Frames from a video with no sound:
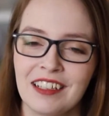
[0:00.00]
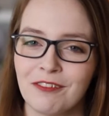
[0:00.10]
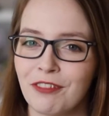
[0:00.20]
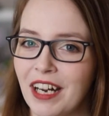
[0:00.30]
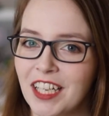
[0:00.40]

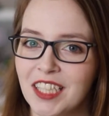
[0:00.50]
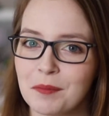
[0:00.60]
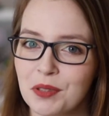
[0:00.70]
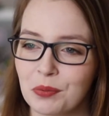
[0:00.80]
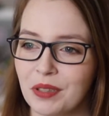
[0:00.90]

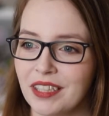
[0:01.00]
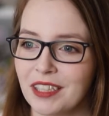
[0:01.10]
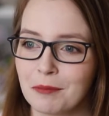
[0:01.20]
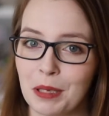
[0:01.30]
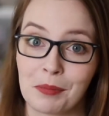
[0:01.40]
vibes
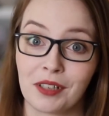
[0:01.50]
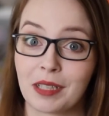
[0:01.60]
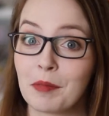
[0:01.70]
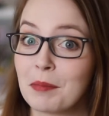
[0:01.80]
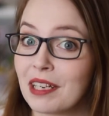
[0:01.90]
where people are
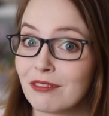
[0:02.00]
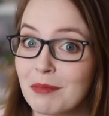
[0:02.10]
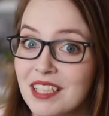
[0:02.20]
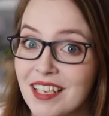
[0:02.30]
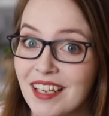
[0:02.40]
coming back from
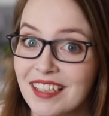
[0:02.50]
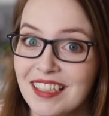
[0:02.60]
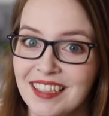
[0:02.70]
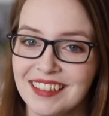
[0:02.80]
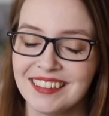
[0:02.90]
the dead.